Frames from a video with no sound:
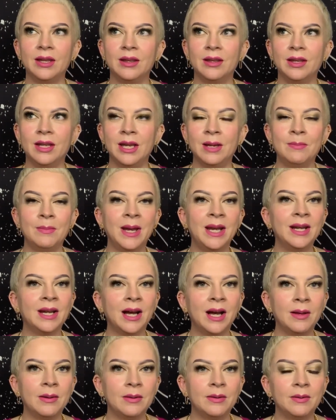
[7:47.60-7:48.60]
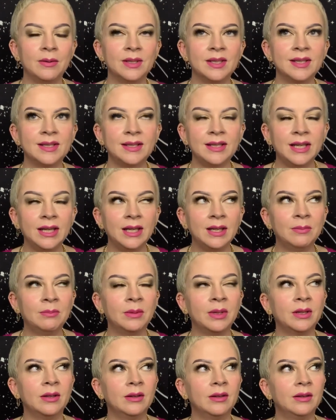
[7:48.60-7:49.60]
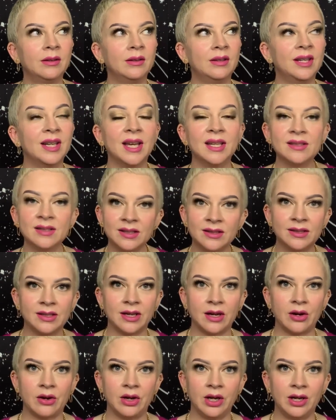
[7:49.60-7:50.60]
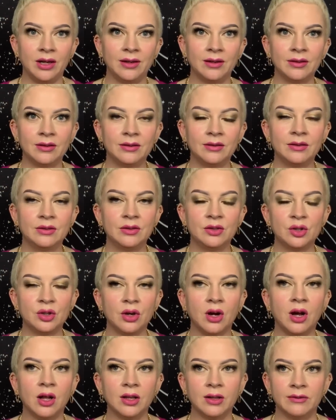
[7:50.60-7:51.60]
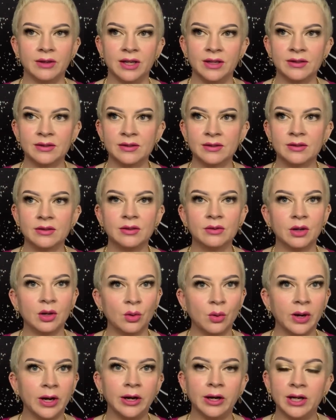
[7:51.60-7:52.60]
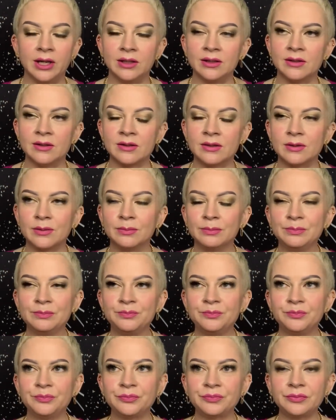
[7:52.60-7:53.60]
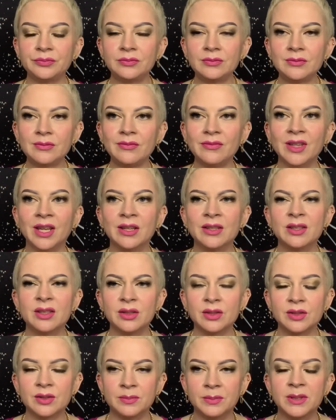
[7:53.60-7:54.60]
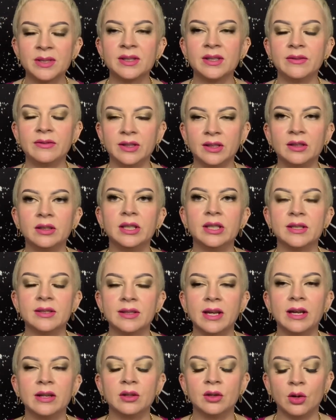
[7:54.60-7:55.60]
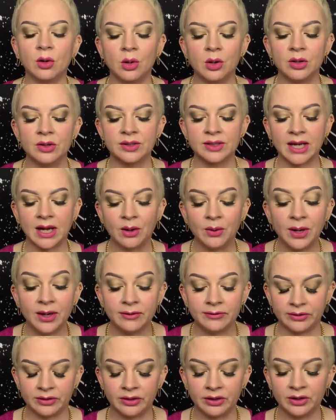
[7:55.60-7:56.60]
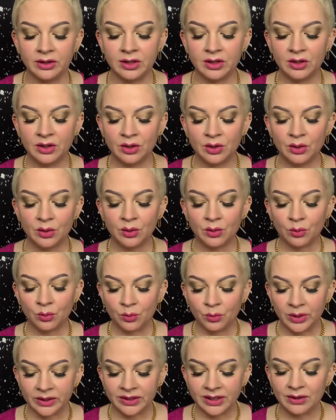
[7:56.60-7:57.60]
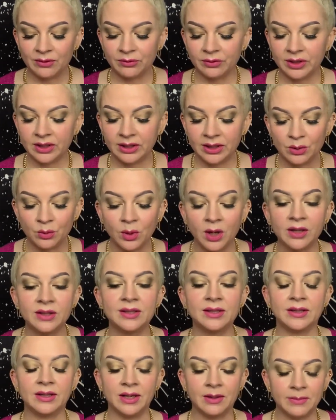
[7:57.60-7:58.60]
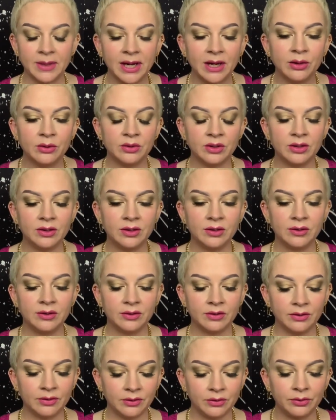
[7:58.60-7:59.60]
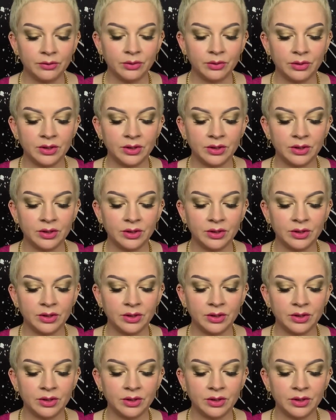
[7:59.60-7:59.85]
it may not seem necessary to all of us Aquarians to specifically set goals. However, what they really want to come out through